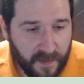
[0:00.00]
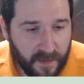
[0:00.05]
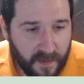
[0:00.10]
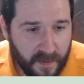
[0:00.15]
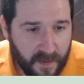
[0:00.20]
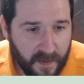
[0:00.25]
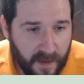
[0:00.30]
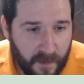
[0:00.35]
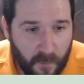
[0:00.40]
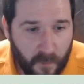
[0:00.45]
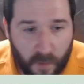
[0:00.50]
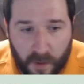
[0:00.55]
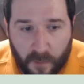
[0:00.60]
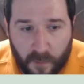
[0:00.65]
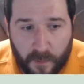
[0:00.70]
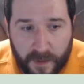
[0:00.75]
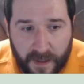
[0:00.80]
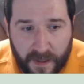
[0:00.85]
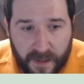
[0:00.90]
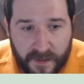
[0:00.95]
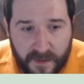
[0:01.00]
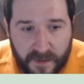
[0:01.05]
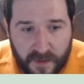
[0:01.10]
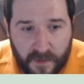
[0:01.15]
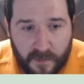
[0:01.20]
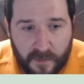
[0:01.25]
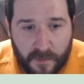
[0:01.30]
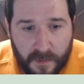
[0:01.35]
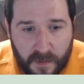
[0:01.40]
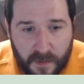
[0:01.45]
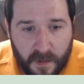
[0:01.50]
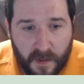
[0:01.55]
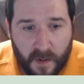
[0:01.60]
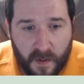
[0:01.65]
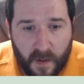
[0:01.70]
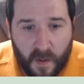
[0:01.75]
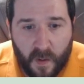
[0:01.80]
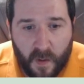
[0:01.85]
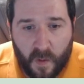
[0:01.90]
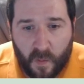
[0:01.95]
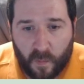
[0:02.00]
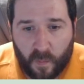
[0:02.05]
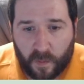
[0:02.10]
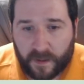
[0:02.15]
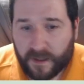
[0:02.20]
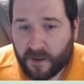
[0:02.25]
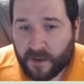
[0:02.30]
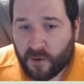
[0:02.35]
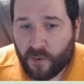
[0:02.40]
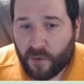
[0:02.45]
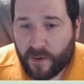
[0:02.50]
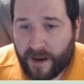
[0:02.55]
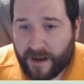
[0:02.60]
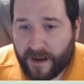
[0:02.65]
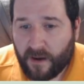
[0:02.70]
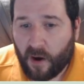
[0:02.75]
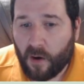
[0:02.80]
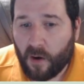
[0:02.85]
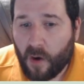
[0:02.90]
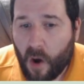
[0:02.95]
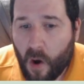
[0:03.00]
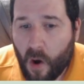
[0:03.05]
Okay, what are we going to do? We're going to create our